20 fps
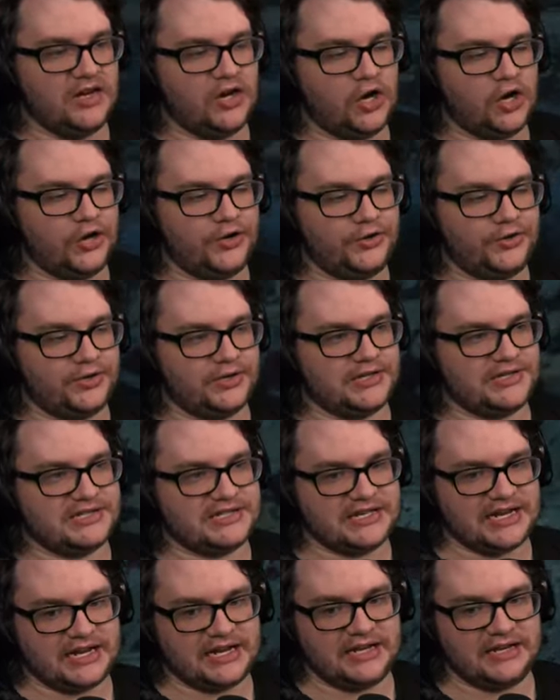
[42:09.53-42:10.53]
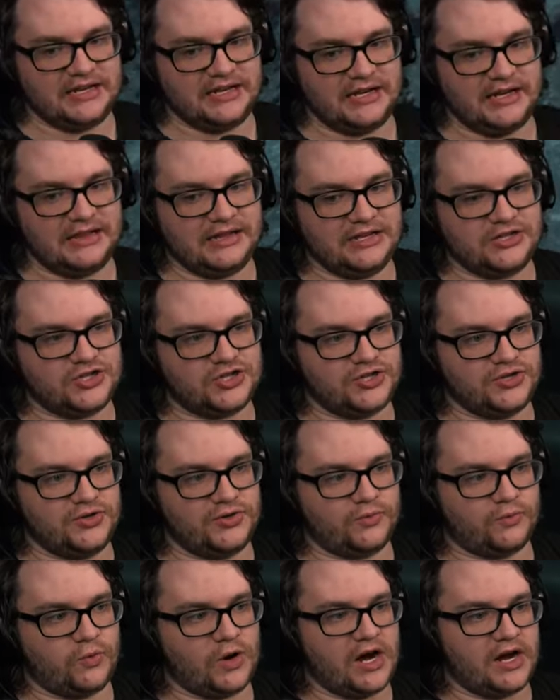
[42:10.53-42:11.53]
under a second and then shoot a
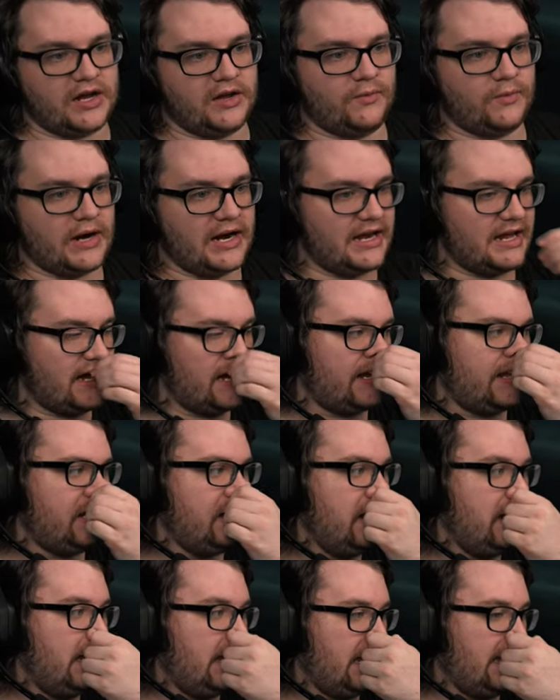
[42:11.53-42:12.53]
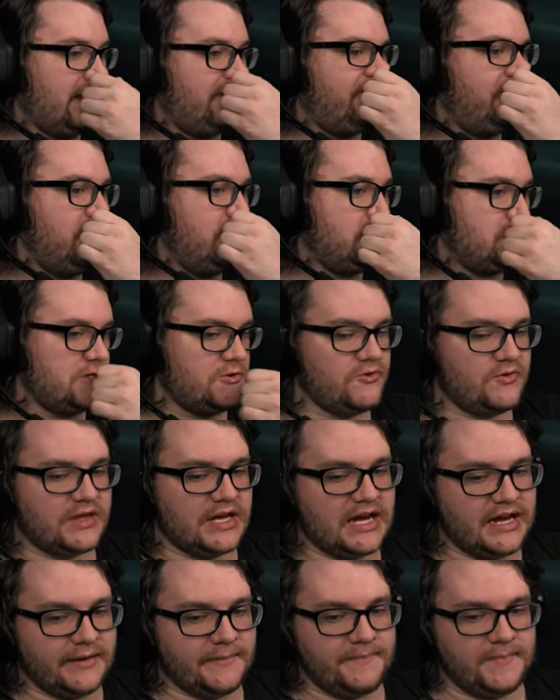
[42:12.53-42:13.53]
rocket right at it. If you do
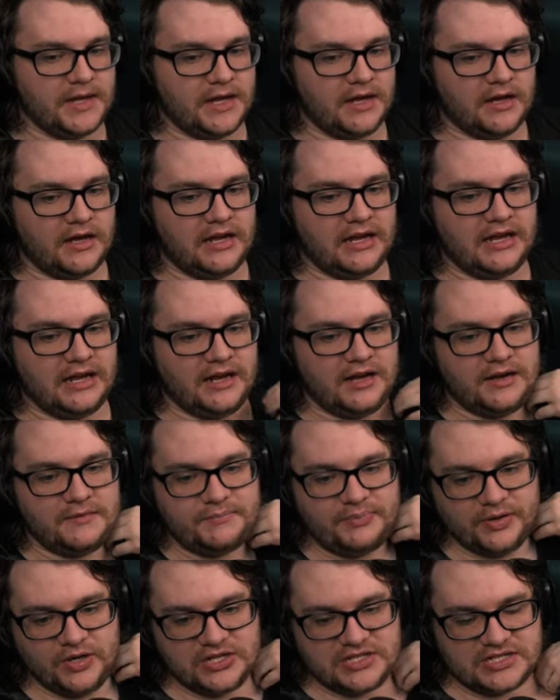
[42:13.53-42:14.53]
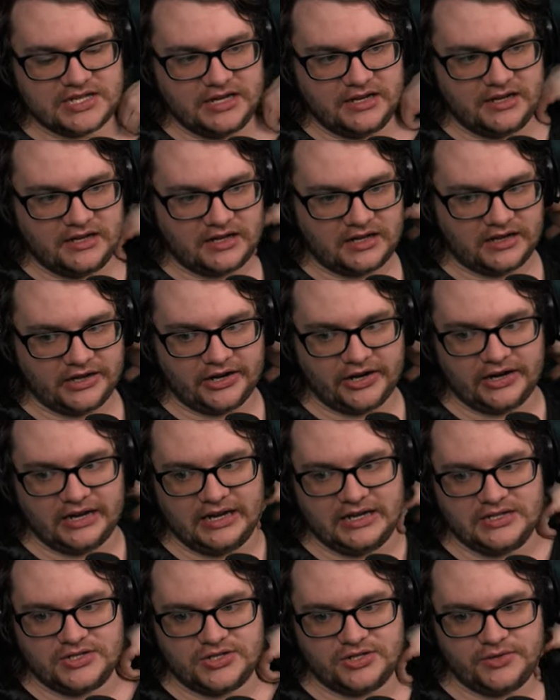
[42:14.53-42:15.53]
that, it puts Claire
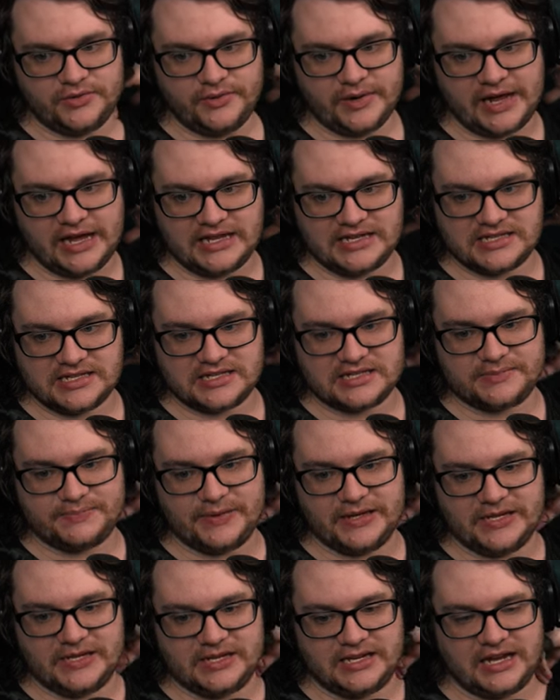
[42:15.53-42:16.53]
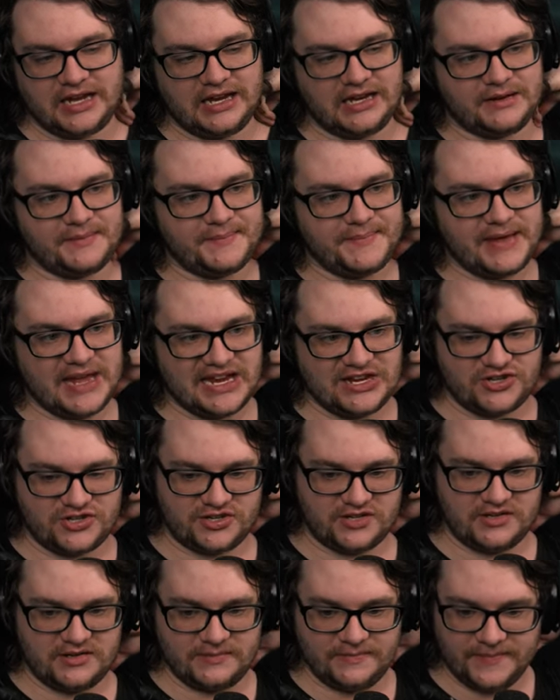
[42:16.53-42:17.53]
into a suspended
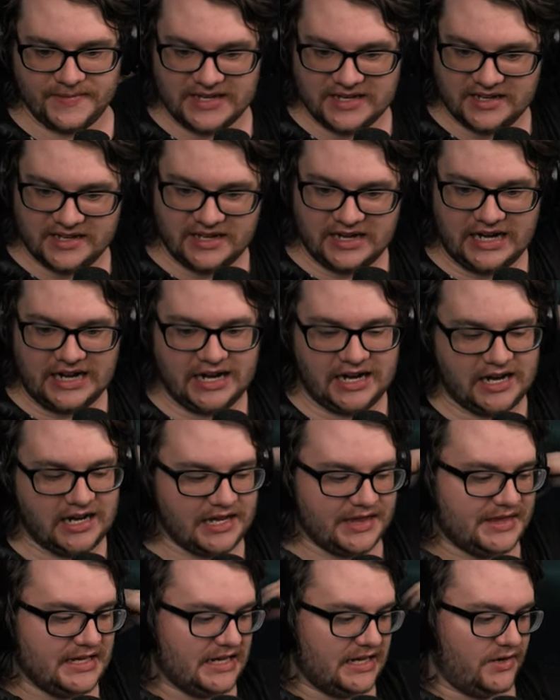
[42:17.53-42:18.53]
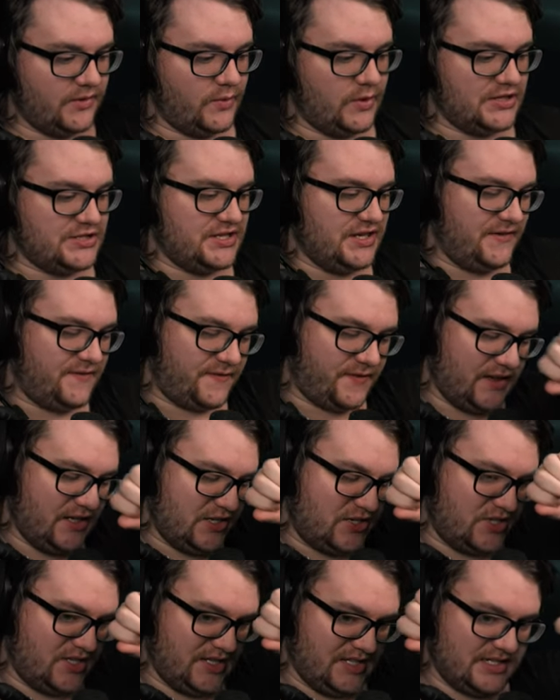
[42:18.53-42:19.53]
animation uh, that where she
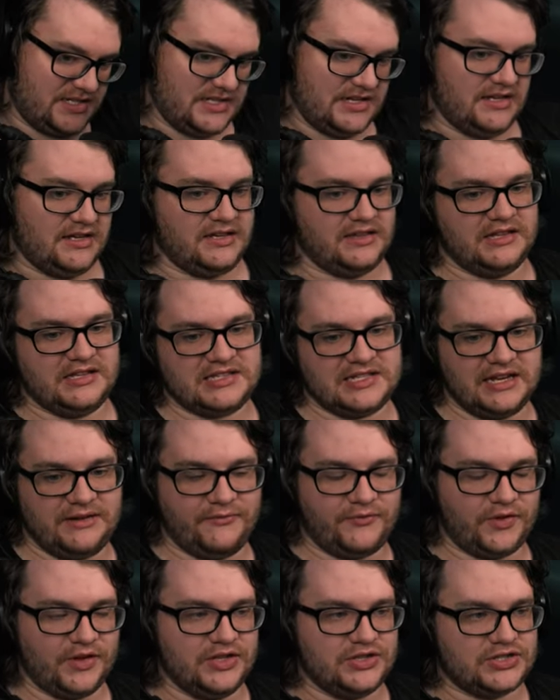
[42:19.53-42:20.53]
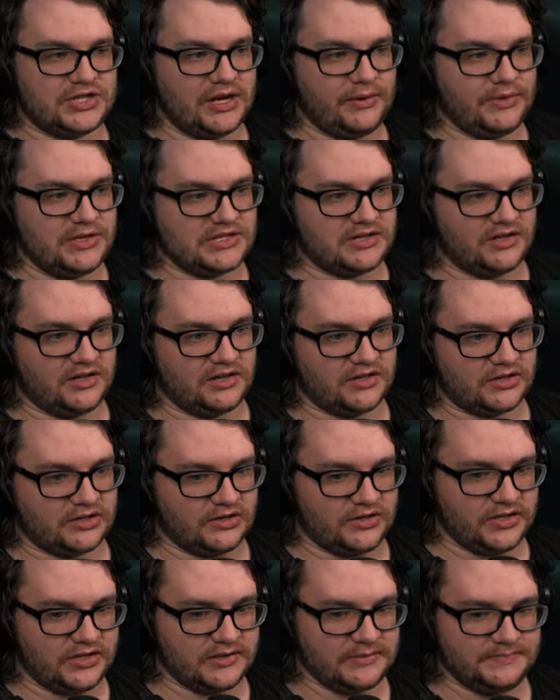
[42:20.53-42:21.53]
flinches, the same flinch that we saw
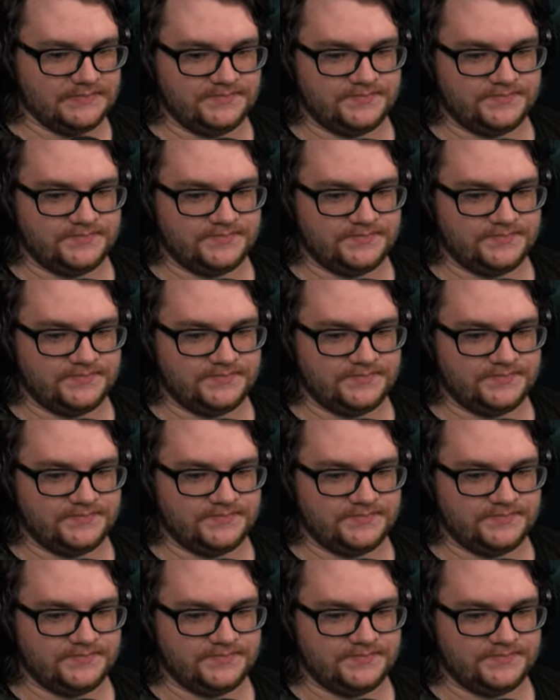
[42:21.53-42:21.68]
earlier.